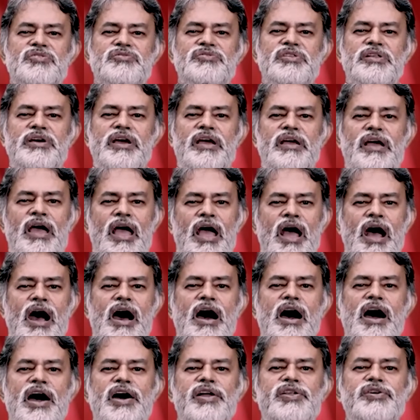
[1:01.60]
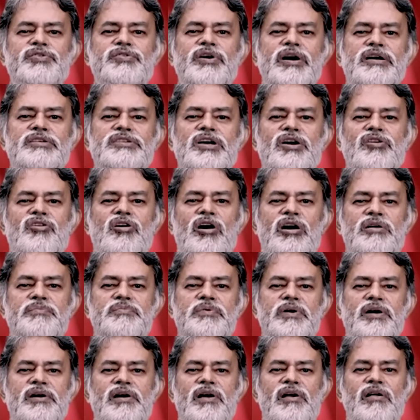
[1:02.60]
you know they hire you as a
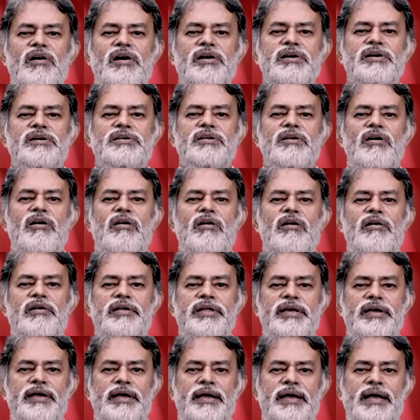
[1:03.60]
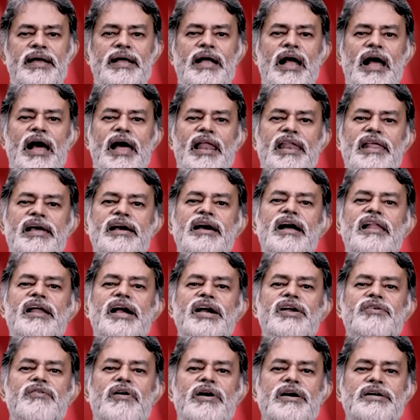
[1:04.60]
corporate lawyer or a legal
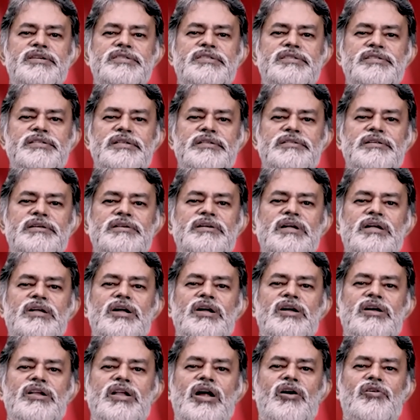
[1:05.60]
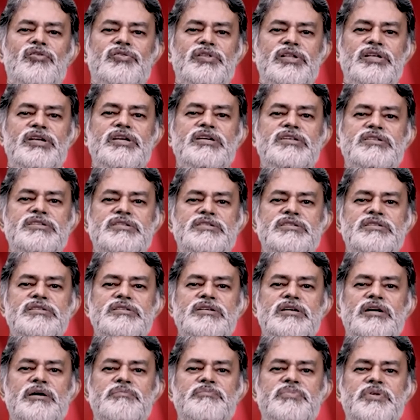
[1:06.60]
advisor now these
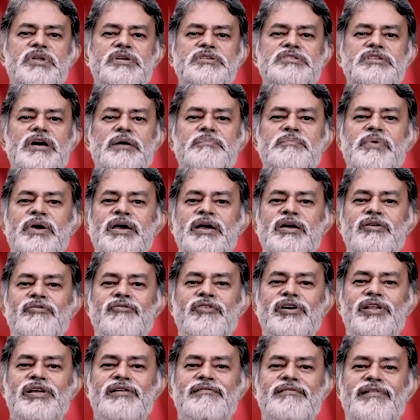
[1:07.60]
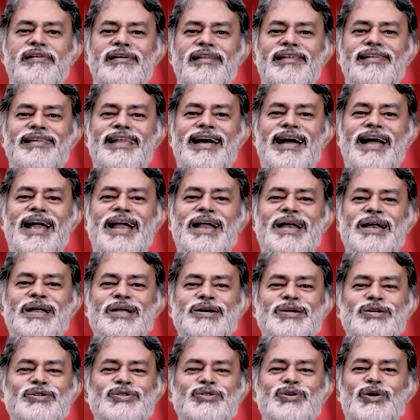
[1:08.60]
uh, companies are paying very well
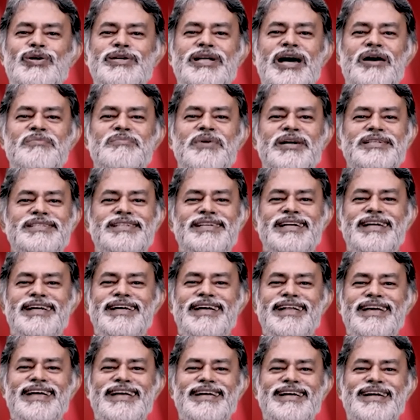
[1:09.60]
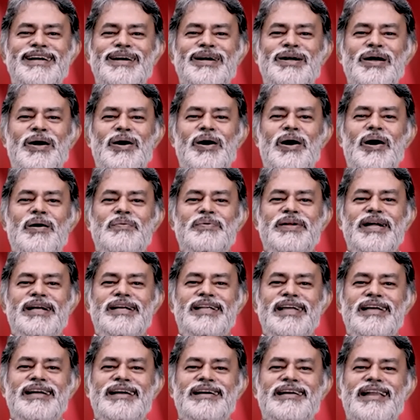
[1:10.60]
and you don't have much headache of
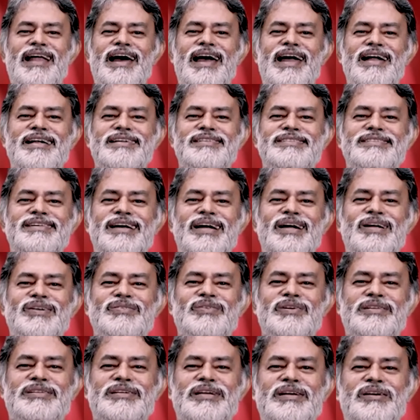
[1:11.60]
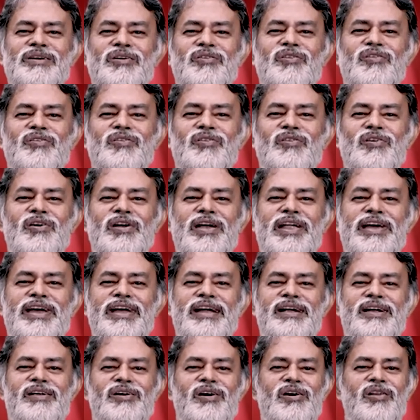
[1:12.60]
getting clients and working whole
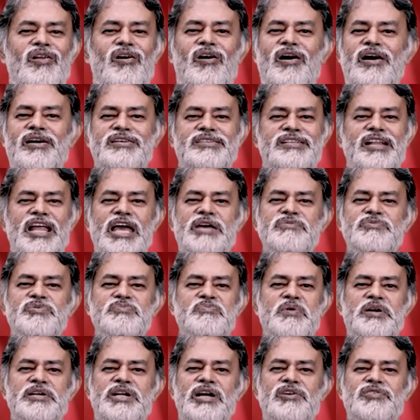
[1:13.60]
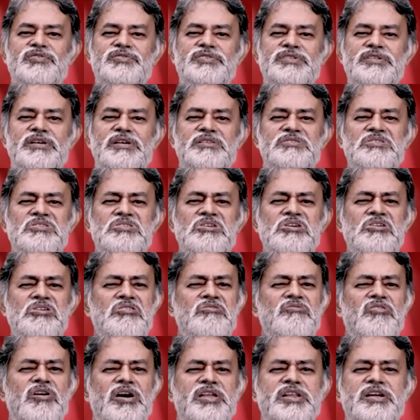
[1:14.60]
day and a lawyer's life you might have seen
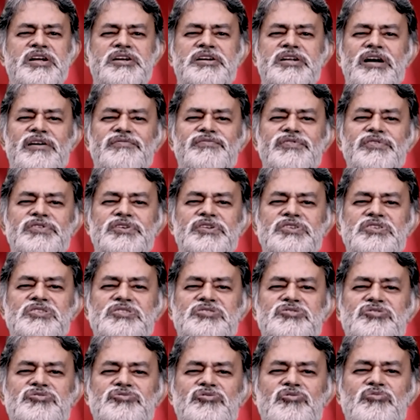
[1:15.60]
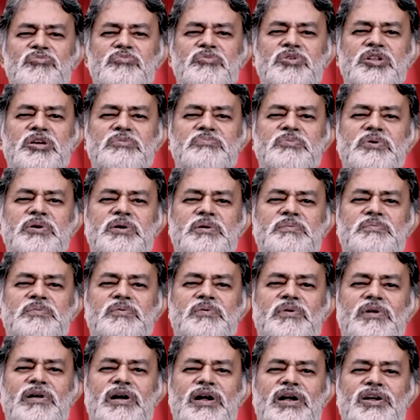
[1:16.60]
very tough it is so many
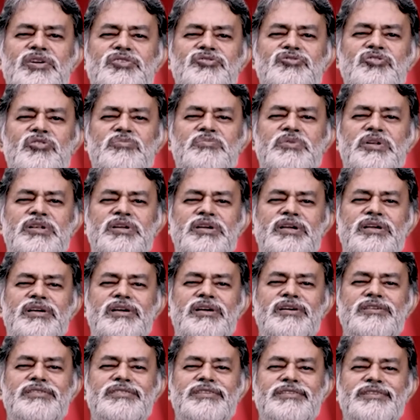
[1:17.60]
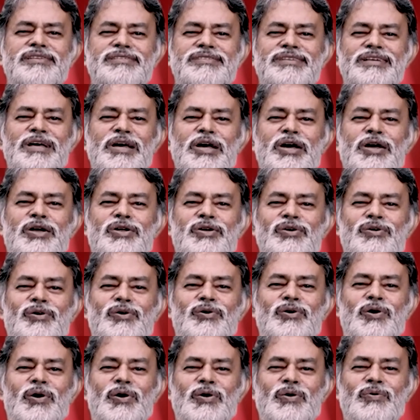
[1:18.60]
people and so many cases you
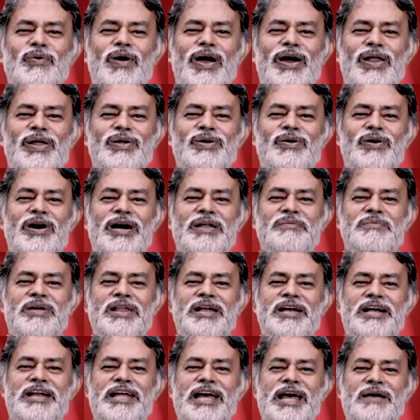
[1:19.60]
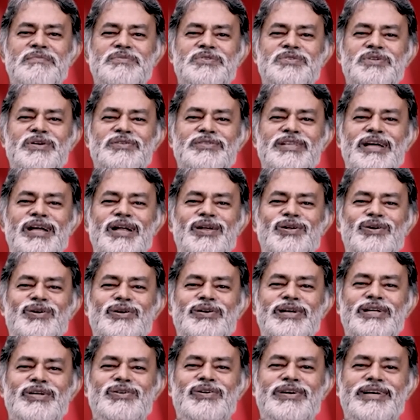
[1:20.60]
don't know where you are many times you know, they
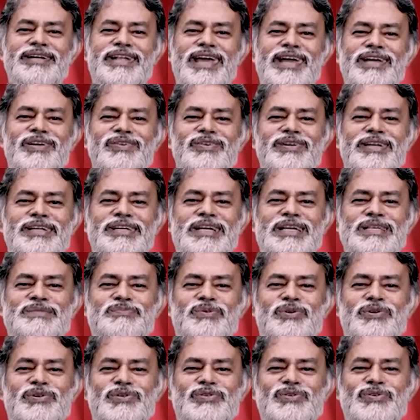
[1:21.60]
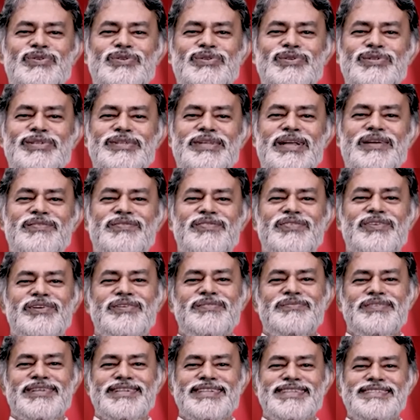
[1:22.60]
don't even take your case for two to three
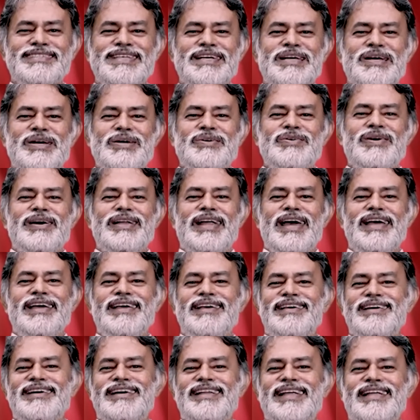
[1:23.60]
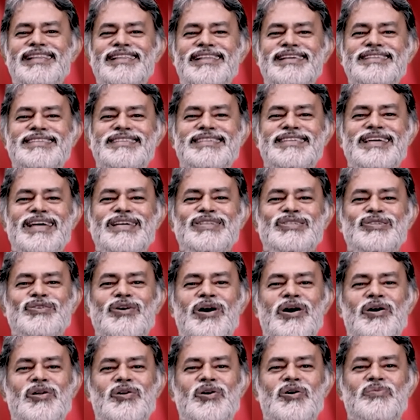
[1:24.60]
four months whereas here in this case
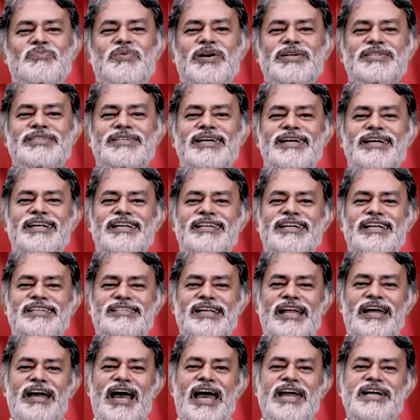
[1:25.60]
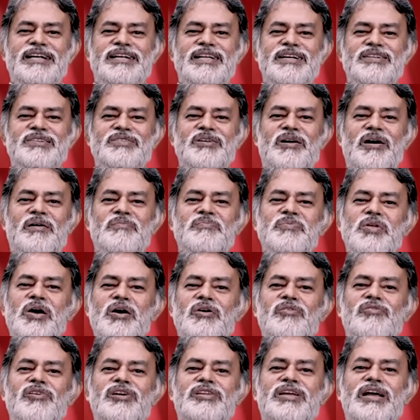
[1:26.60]
you have no much it is like IT job
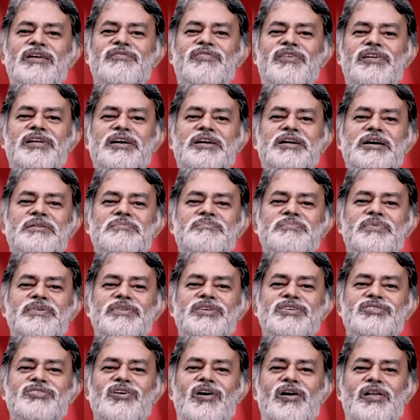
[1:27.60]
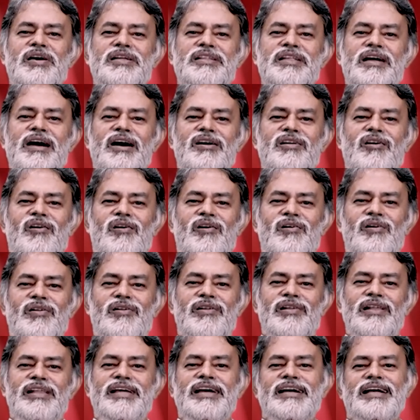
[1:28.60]
working for a company solving their all
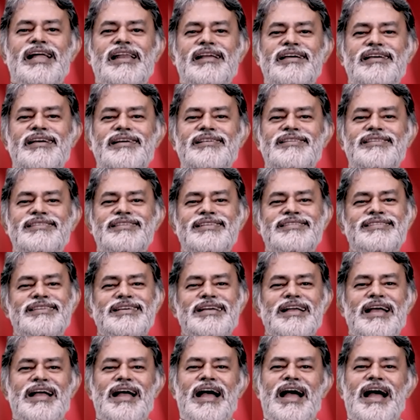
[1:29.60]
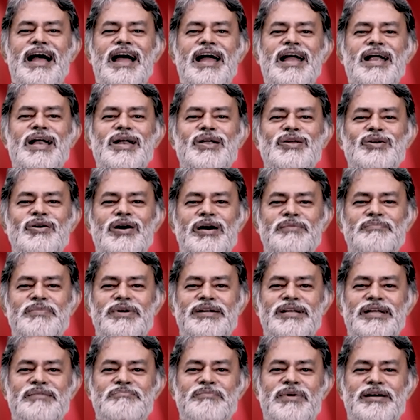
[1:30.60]
legal cases and you are
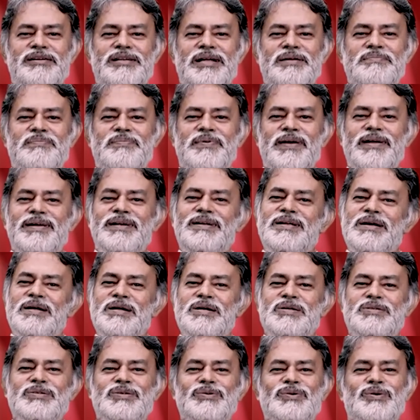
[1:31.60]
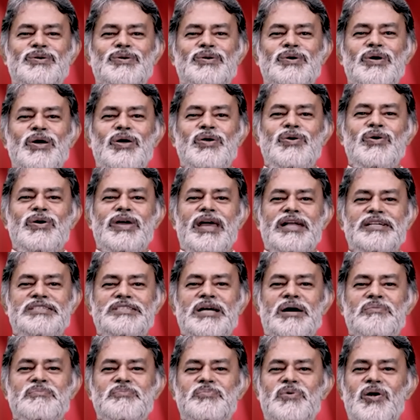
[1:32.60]
getting better paid. So, you can
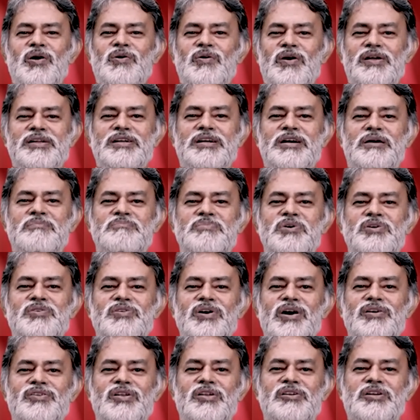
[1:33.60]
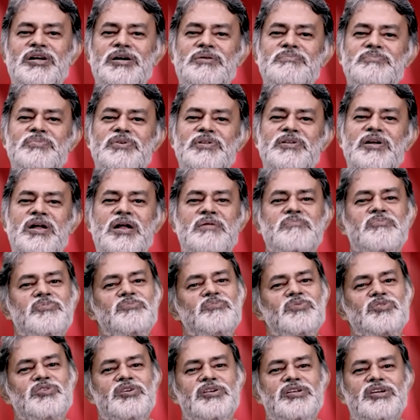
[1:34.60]
jump from one company to another company
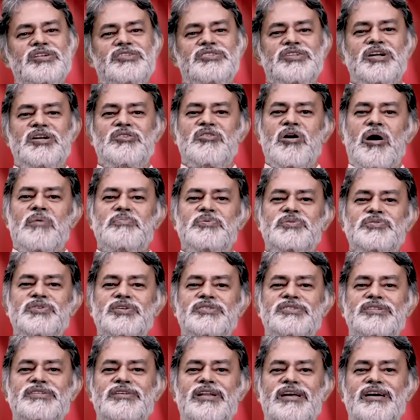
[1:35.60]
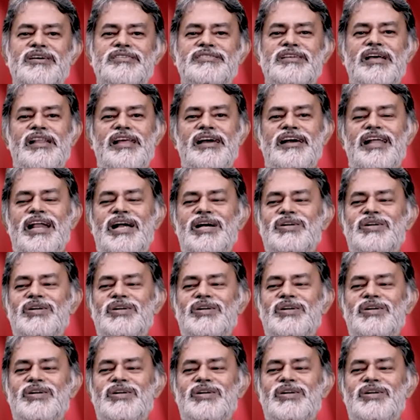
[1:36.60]
and reach a top position as a legal